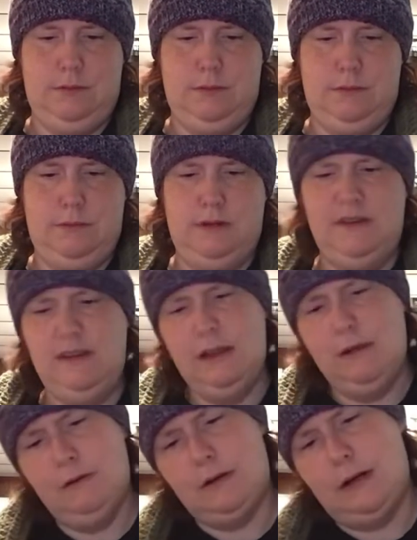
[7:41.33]
Where's the
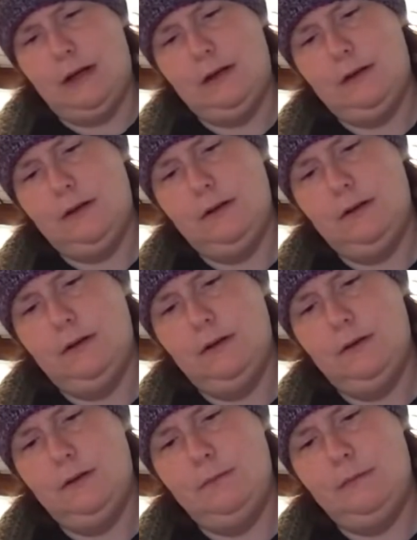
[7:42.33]
color at?
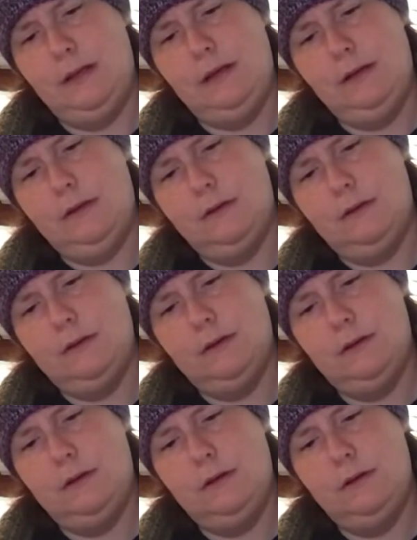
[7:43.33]
Made it.
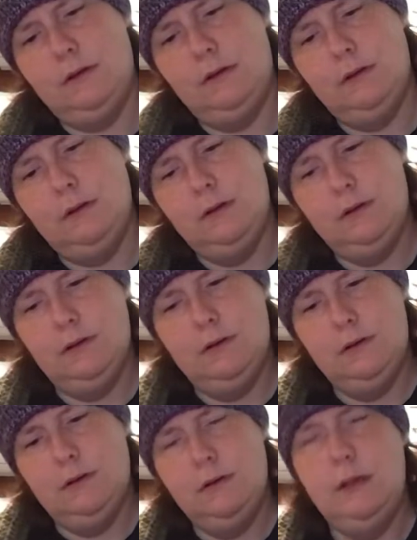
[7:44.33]
What?
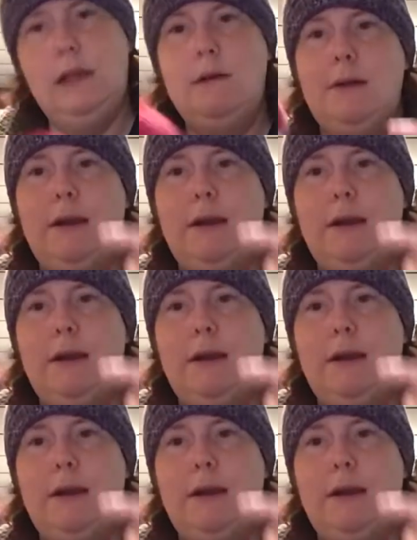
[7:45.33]
Anyway, I'm